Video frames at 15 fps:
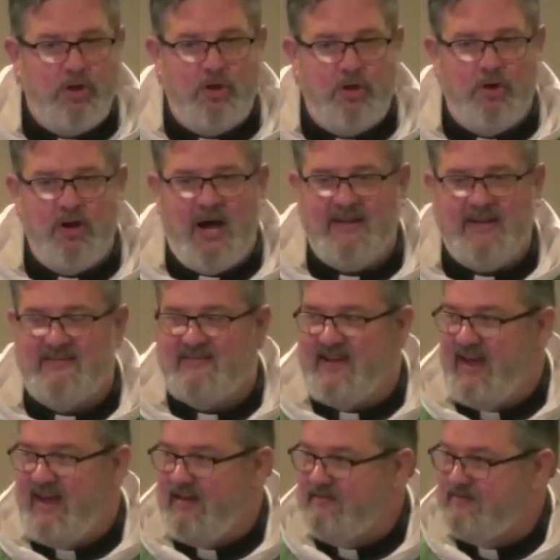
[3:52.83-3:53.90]
you're not
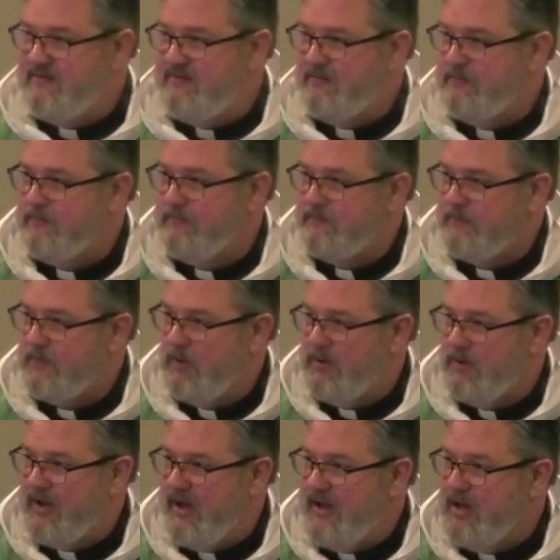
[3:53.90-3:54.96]
saved.
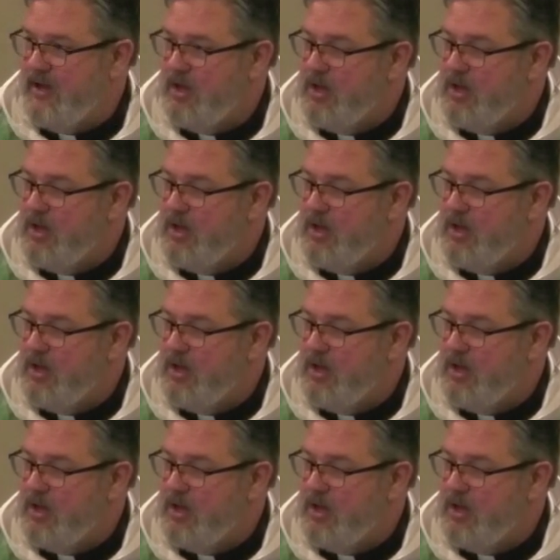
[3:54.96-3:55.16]
Okay?